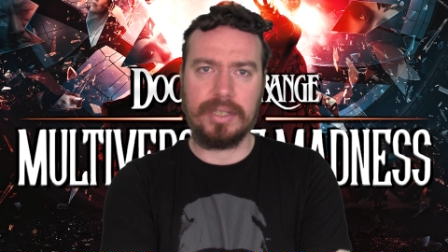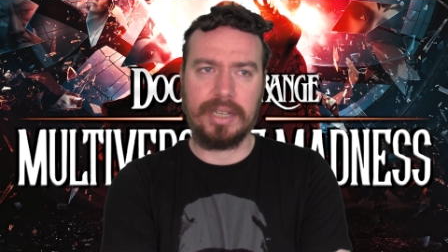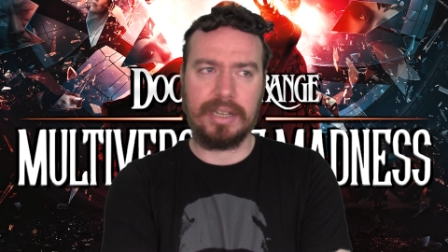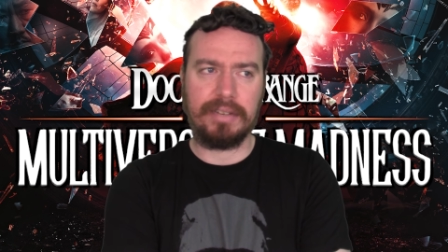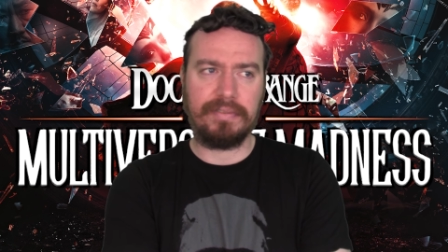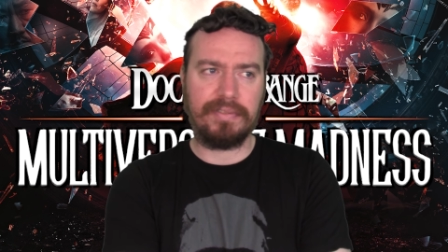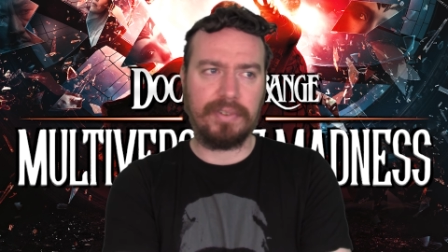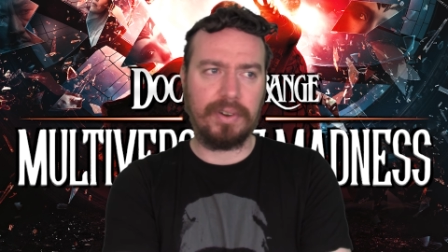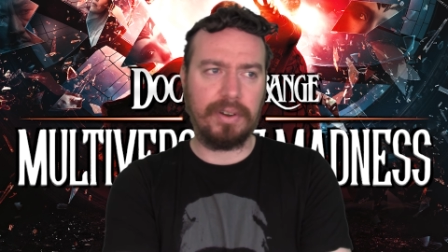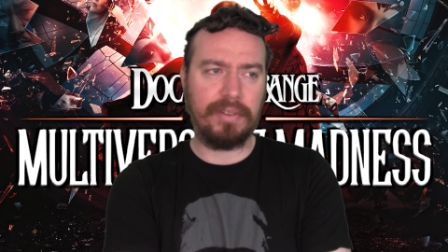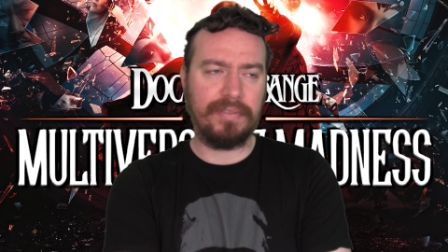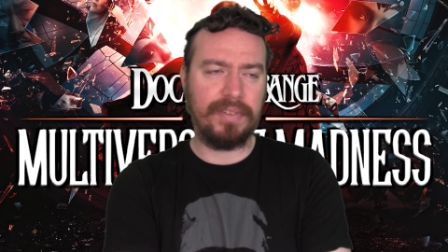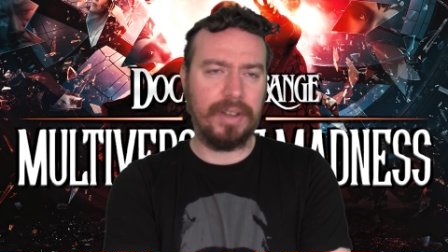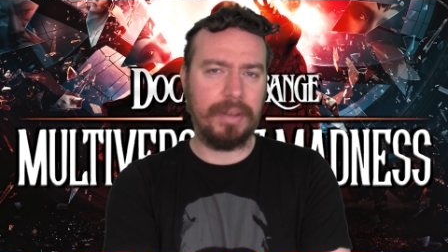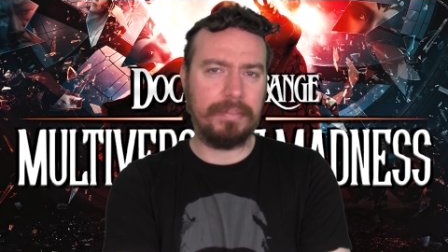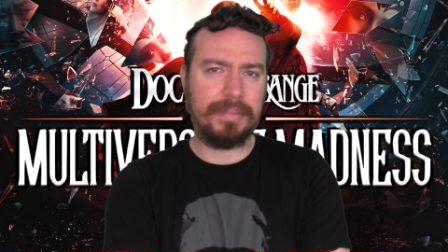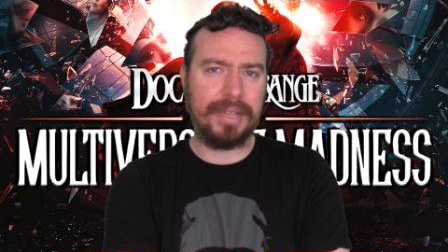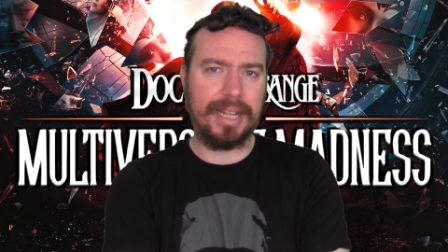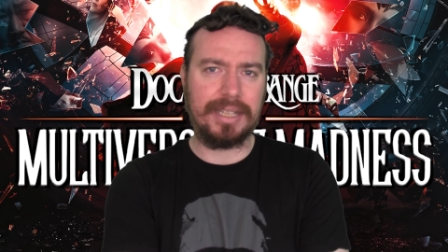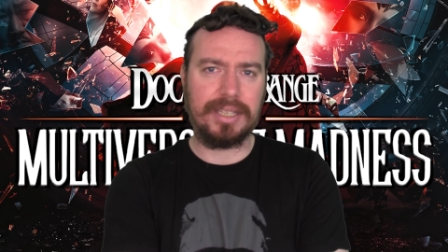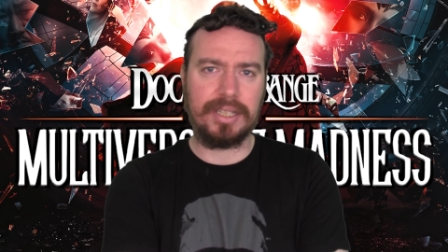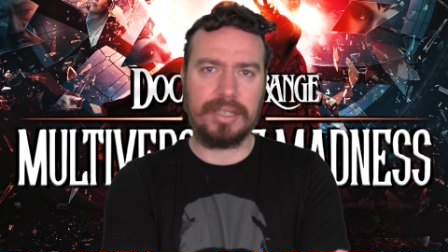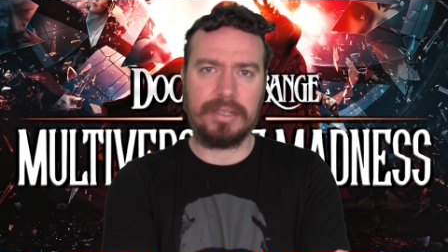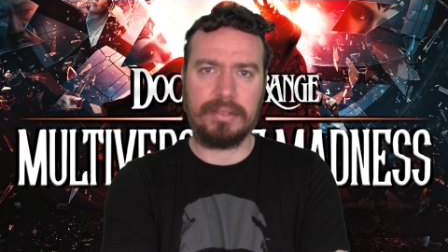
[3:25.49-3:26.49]
And for a film
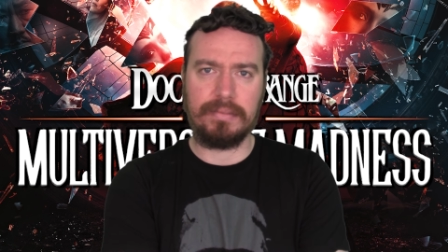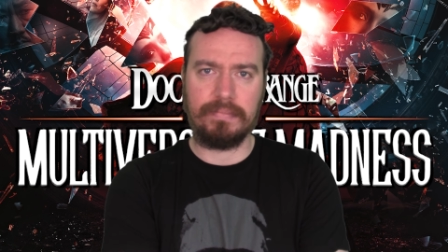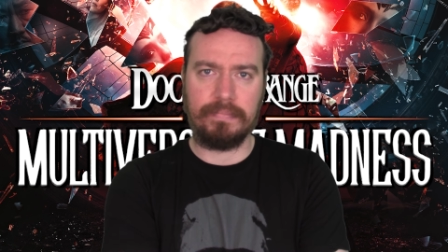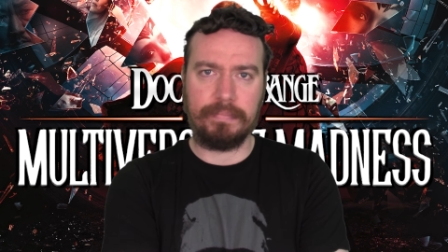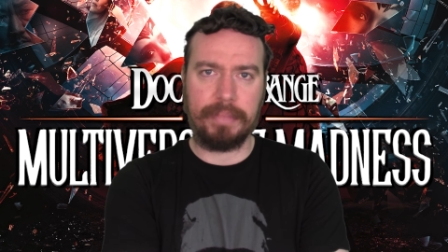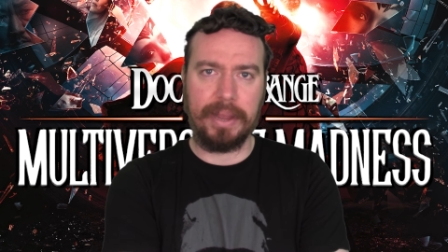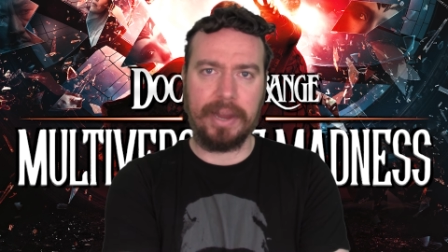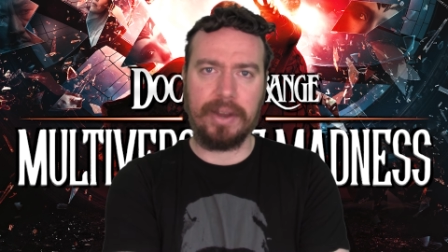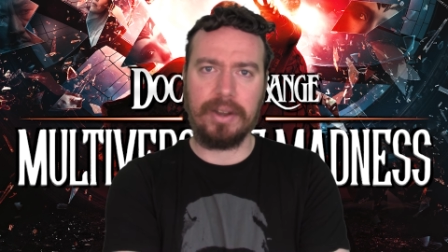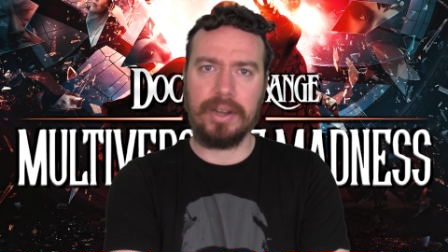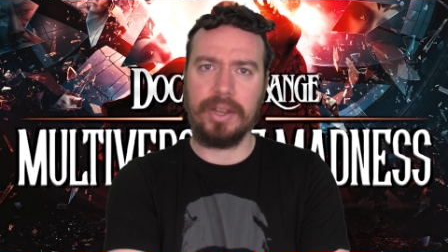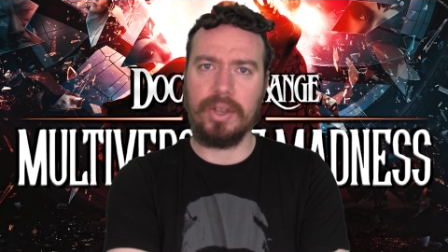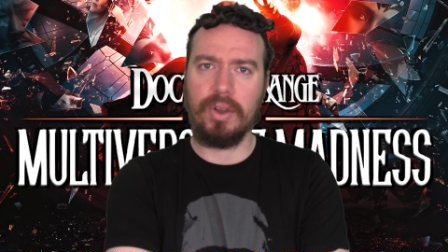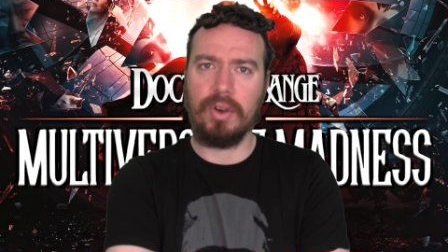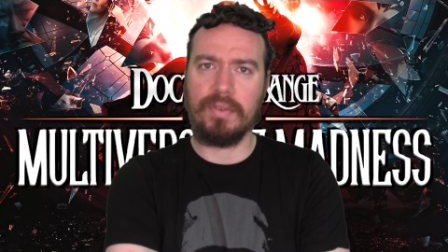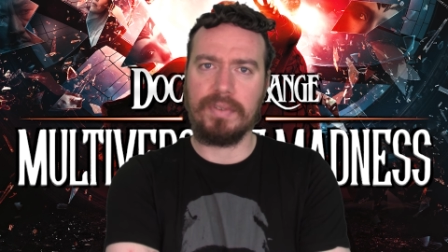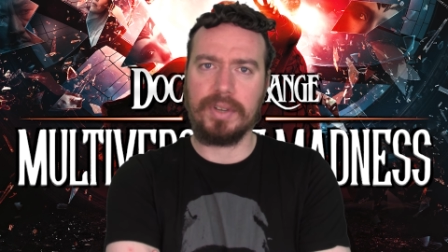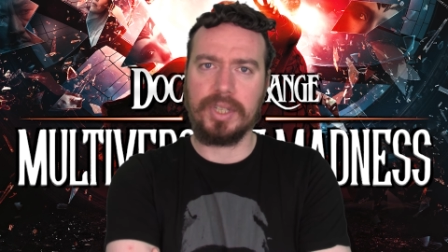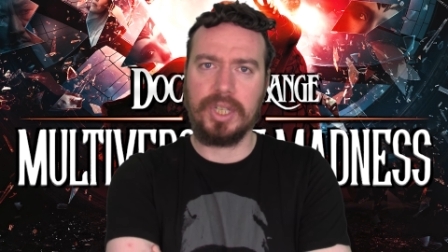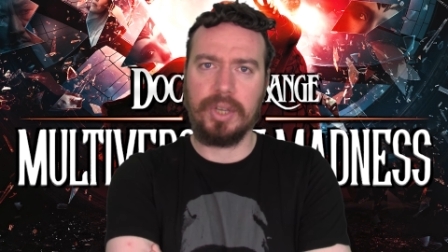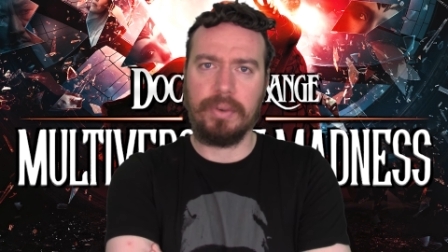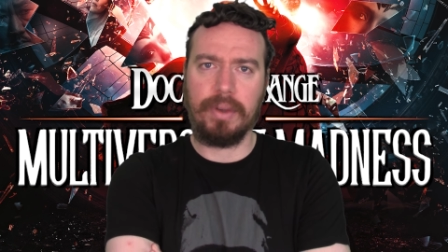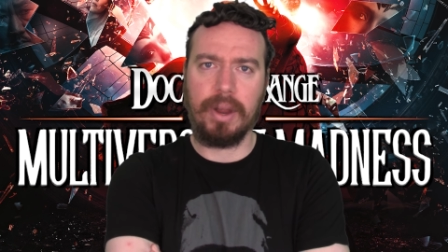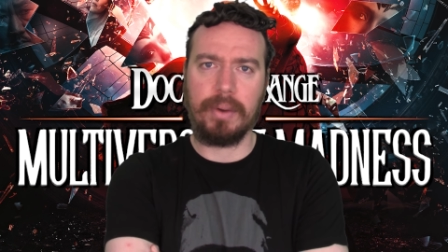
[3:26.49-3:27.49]
that's barely over
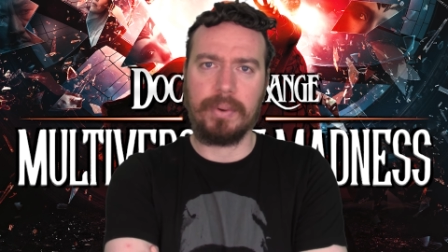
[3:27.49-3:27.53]
2